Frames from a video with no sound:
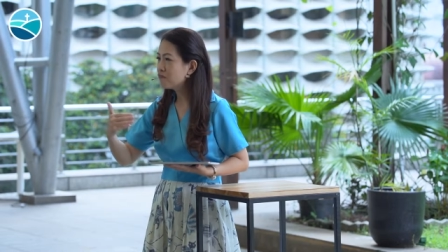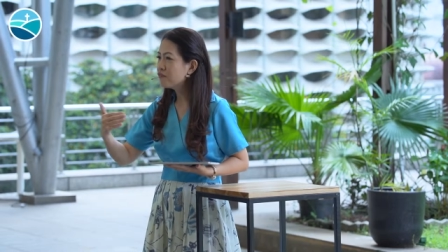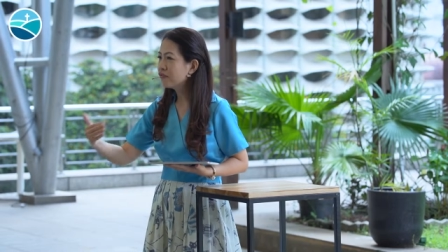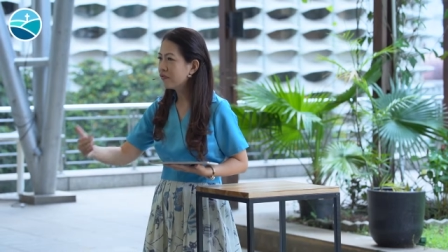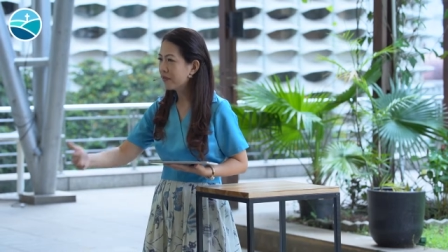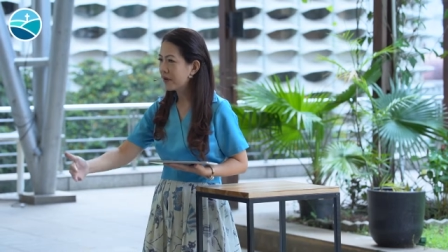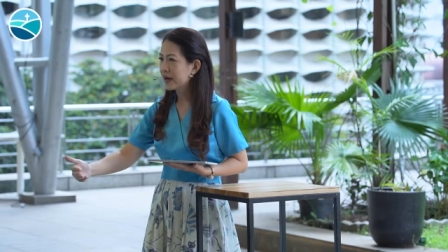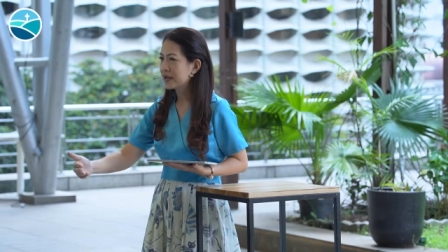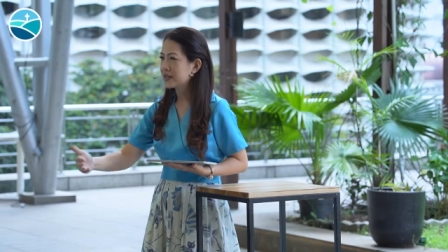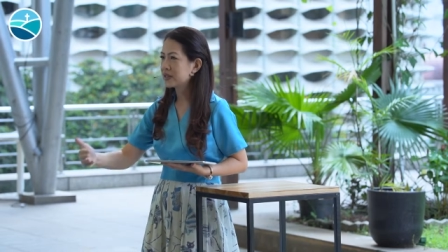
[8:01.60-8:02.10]

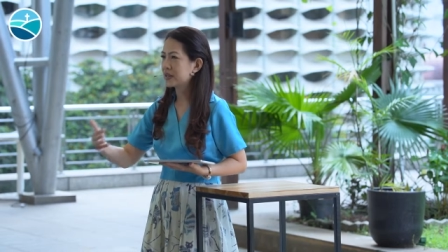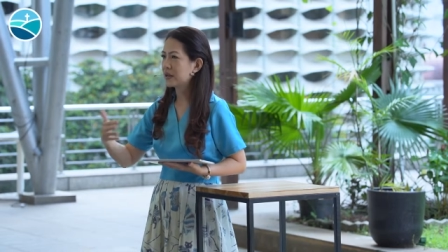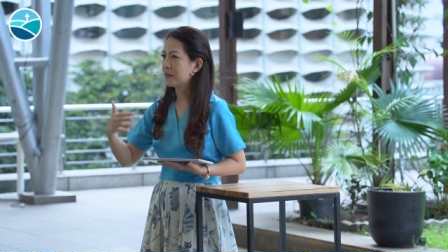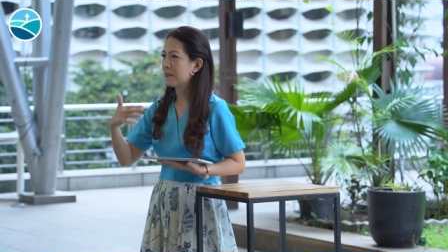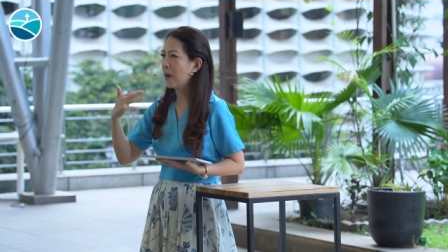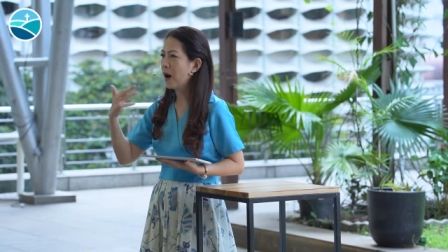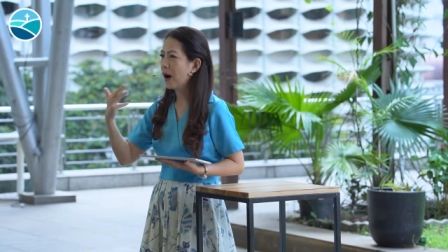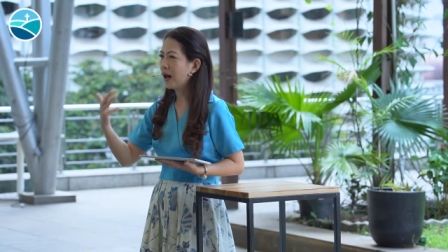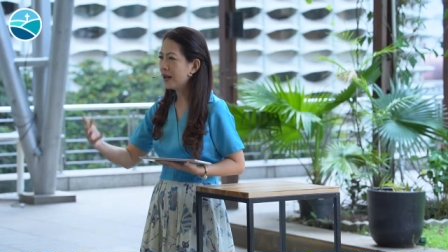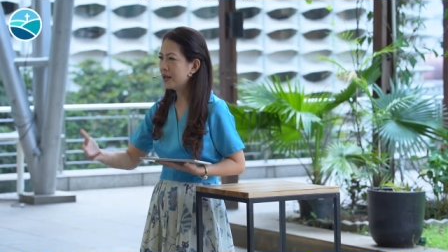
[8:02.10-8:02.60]
first and
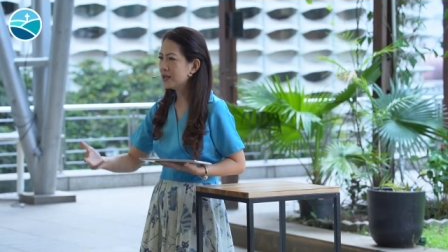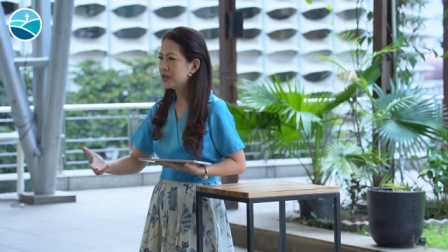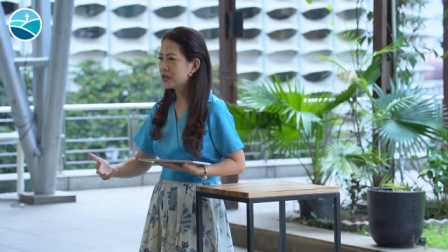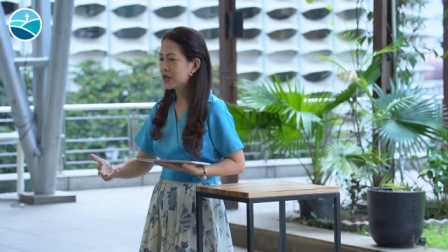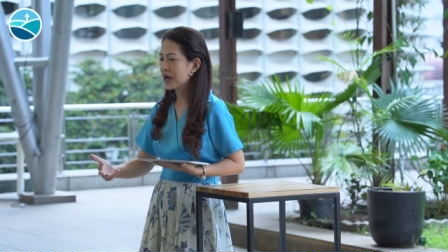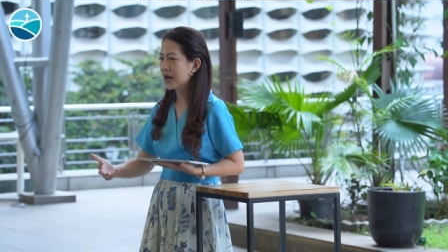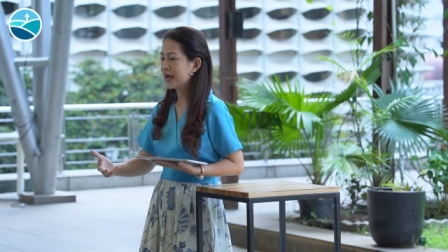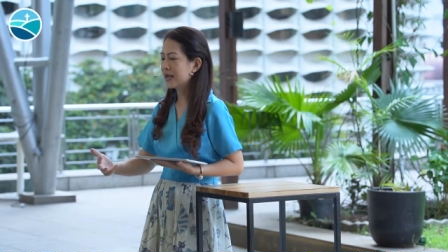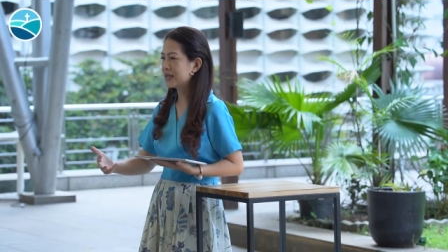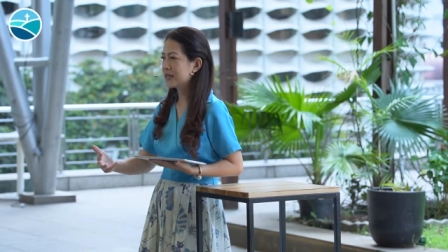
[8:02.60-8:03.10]

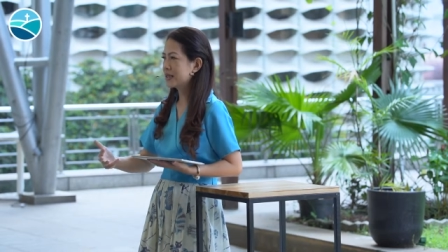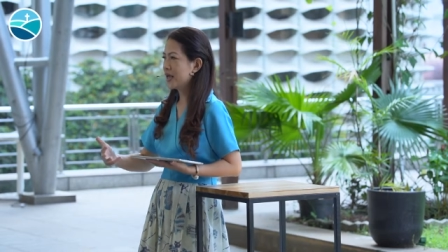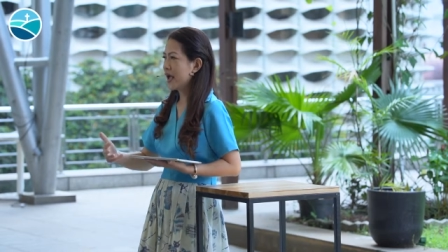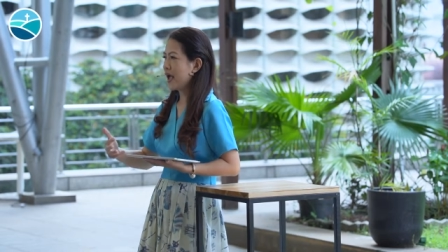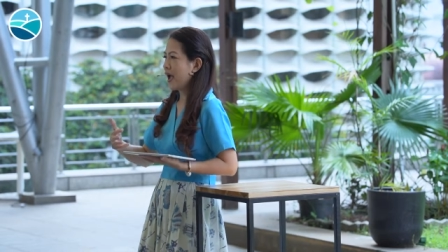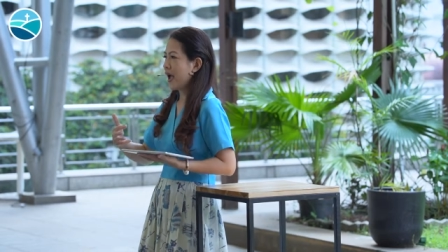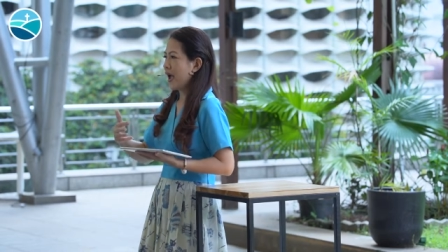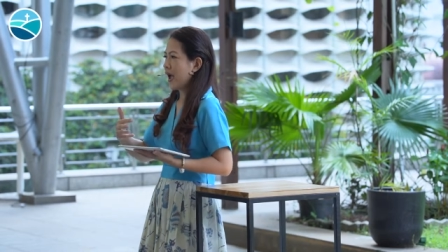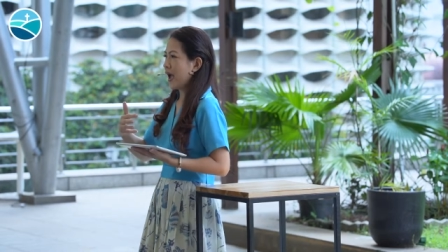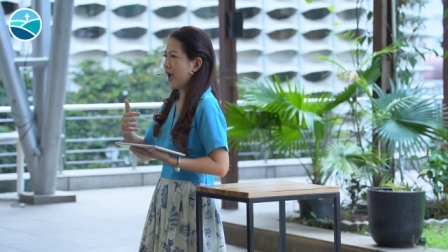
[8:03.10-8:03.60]
apologize
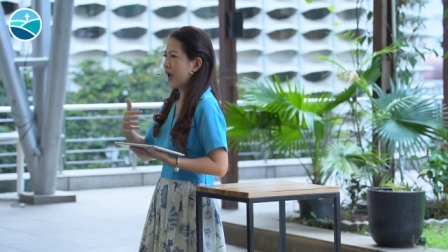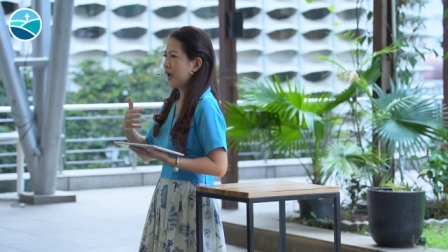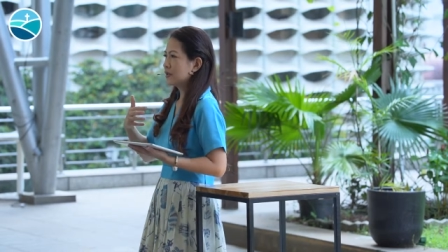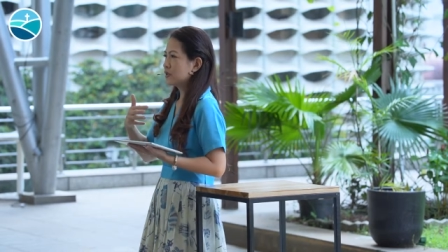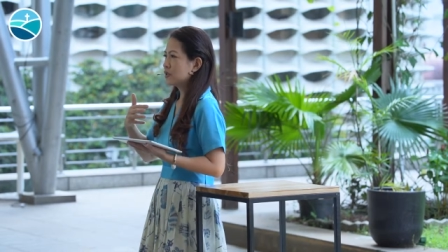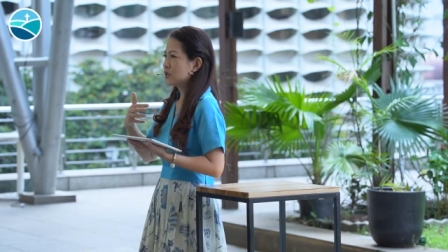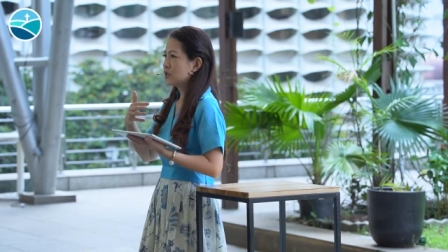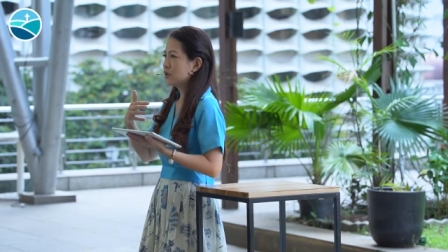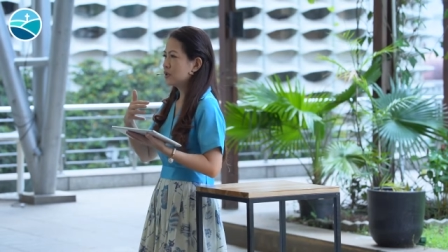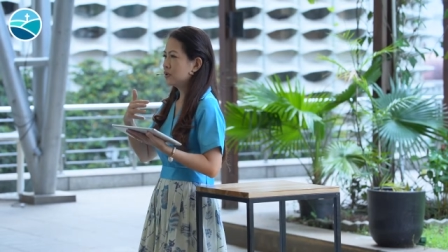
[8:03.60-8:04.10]

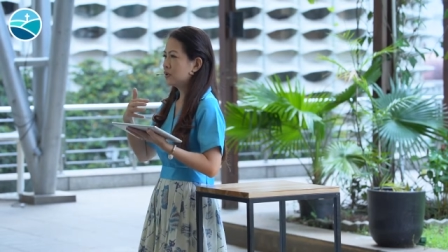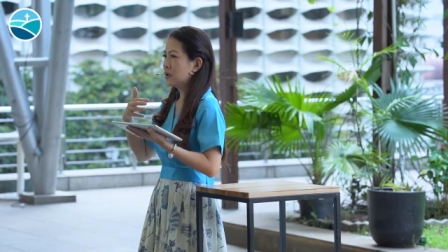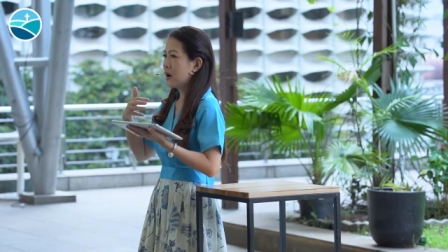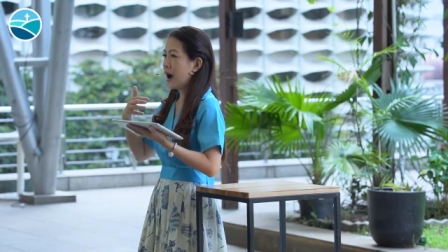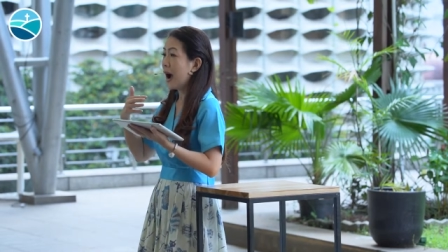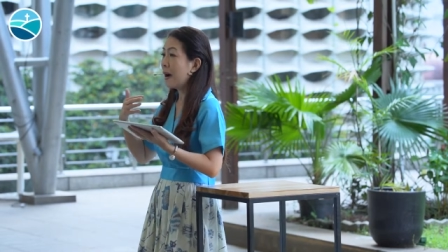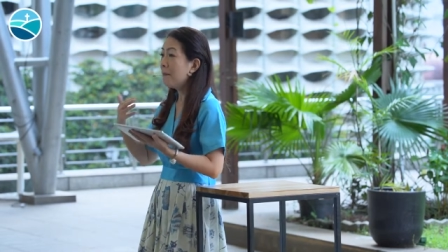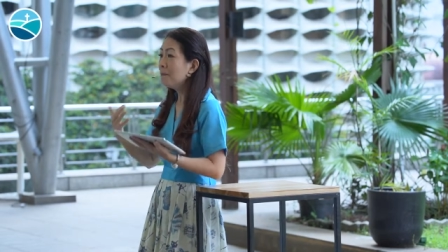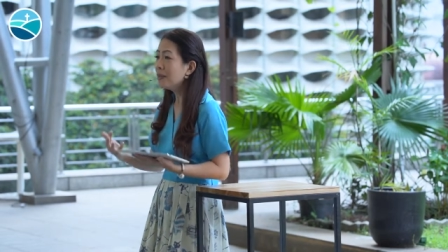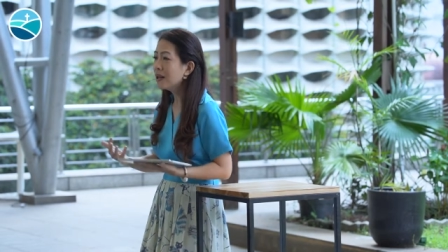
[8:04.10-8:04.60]
and to
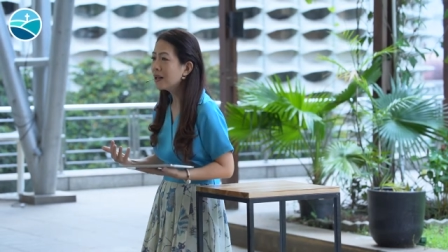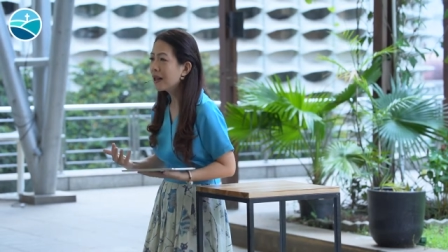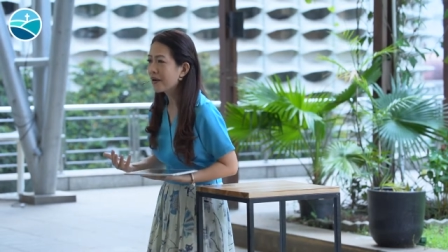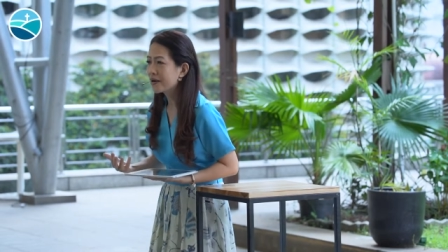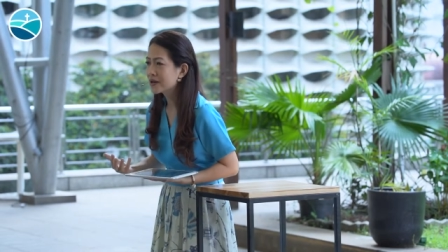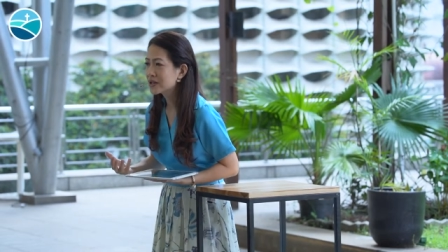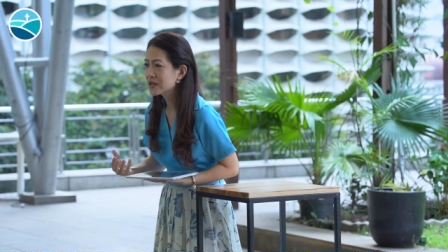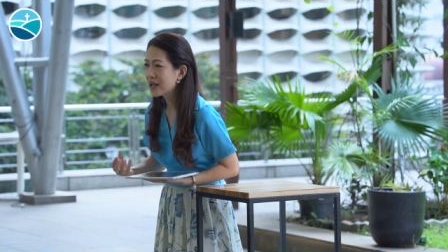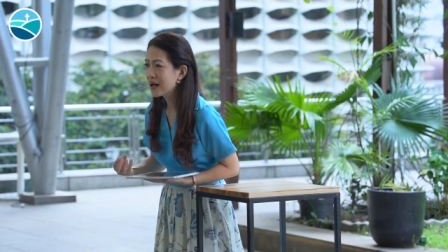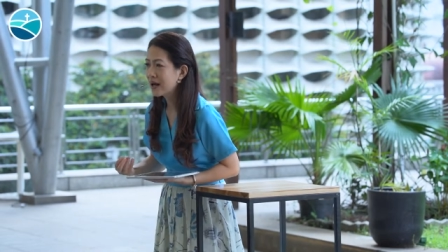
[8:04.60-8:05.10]
humble
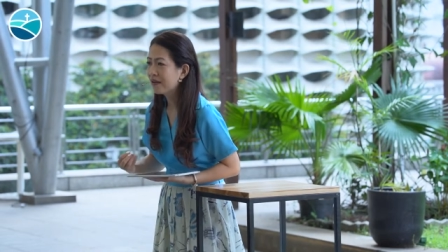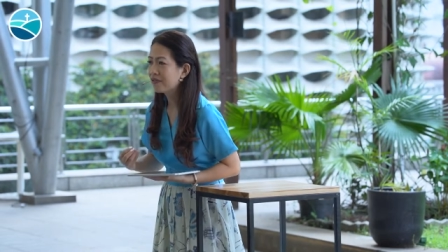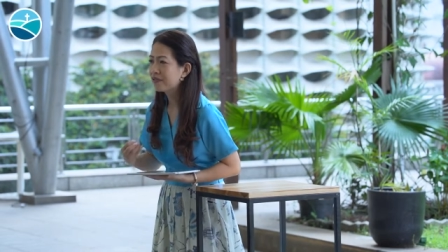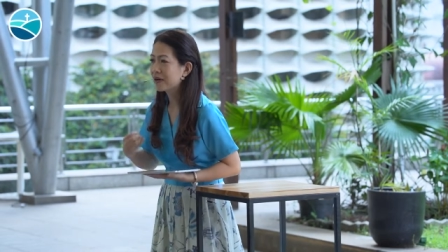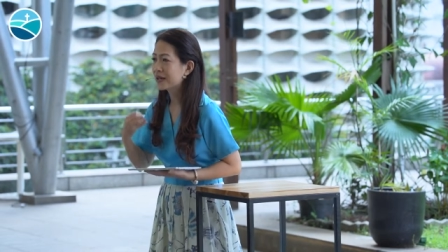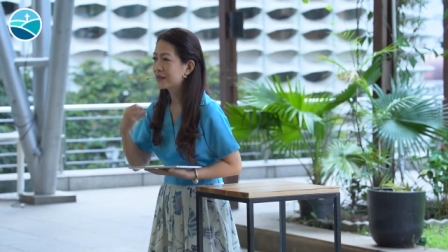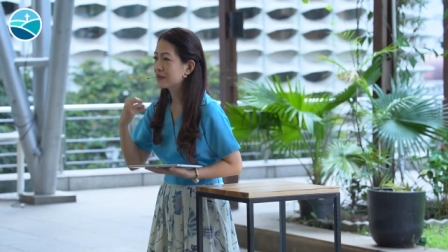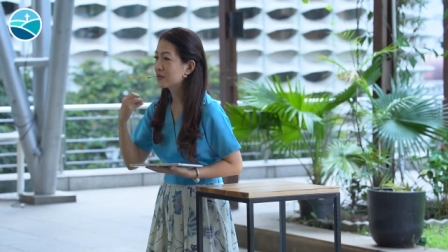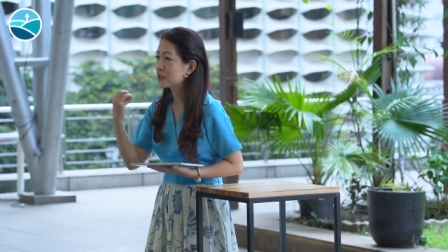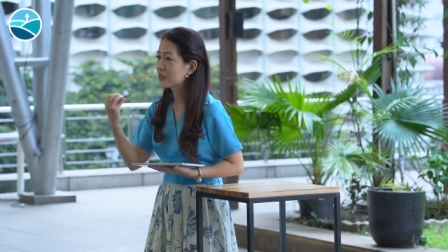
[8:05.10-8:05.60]
ourselves
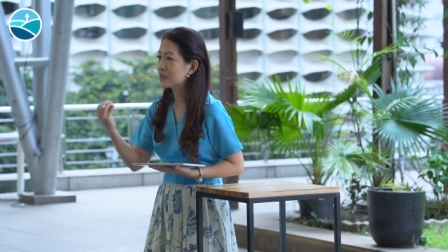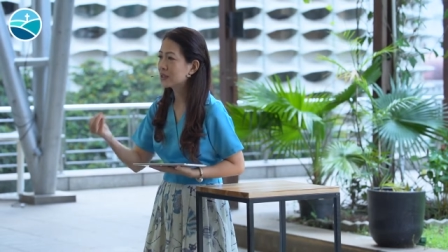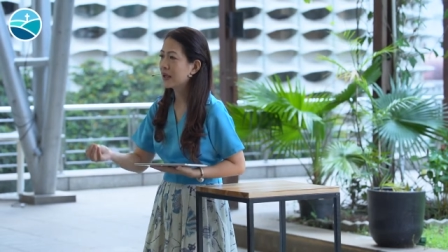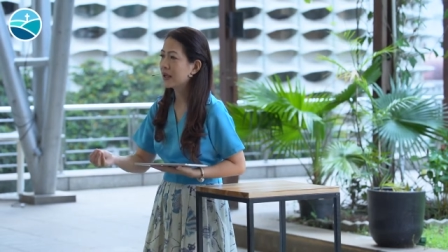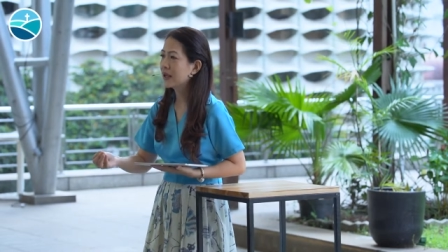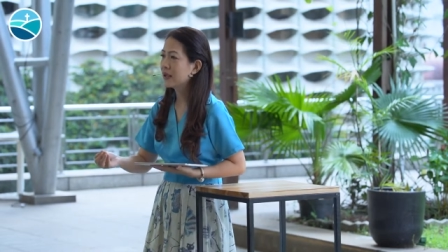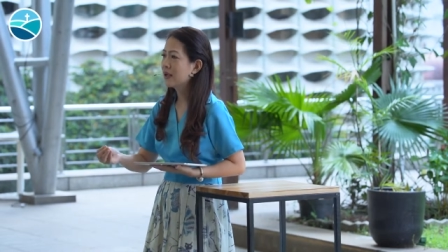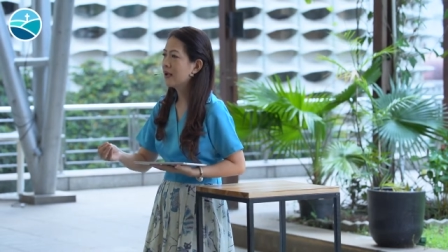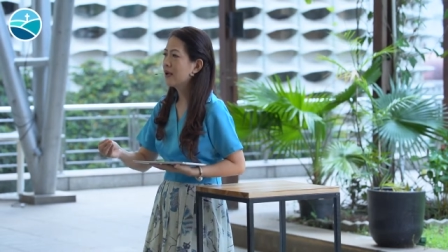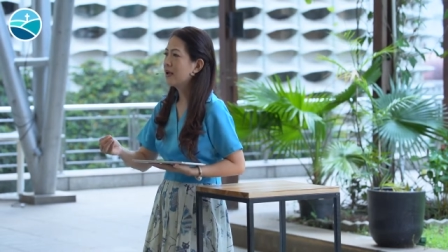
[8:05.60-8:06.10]
and to
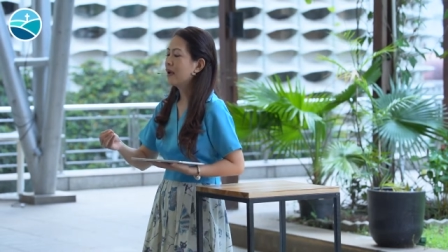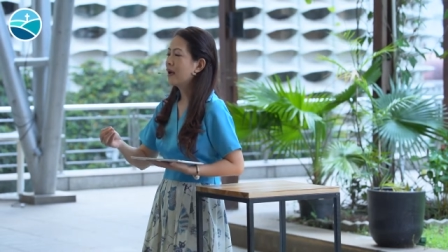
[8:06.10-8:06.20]
say,